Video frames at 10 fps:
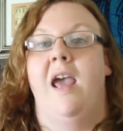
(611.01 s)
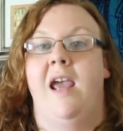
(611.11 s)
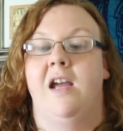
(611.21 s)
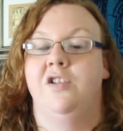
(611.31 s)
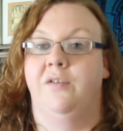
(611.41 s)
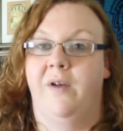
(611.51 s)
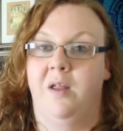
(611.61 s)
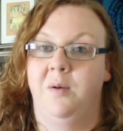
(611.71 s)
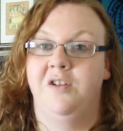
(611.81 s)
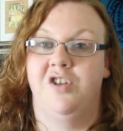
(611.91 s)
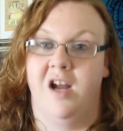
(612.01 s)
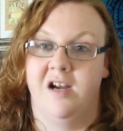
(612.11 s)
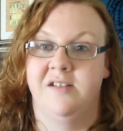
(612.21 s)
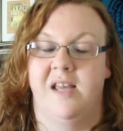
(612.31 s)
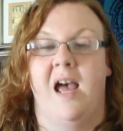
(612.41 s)
And you're following
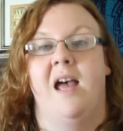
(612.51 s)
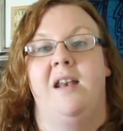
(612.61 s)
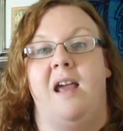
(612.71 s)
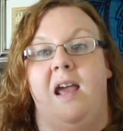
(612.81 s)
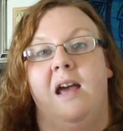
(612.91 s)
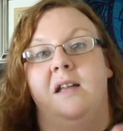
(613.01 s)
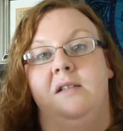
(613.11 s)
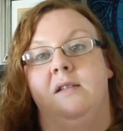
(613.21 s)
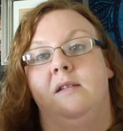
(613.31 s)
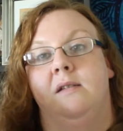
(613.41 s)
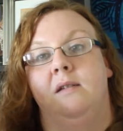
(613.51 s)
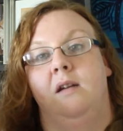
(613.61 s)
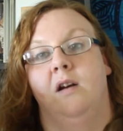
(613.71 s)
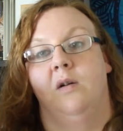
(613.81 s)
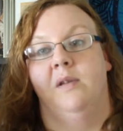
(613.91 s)
Scheherazade and,
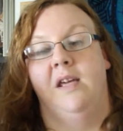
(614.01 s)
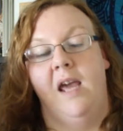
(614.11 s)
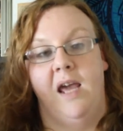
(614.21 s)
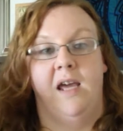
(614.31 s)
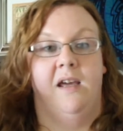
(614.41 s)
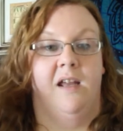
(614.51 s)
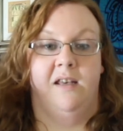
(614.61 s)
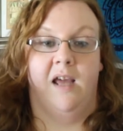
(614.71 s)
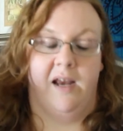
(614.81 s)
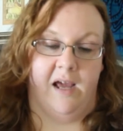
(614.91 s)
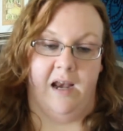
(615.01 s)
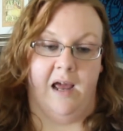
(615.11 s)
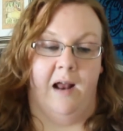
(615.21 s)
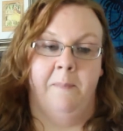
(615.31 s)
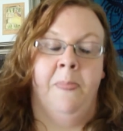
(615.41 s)
you know, the king and yada, yada,
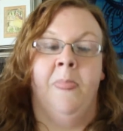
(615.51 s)
yada.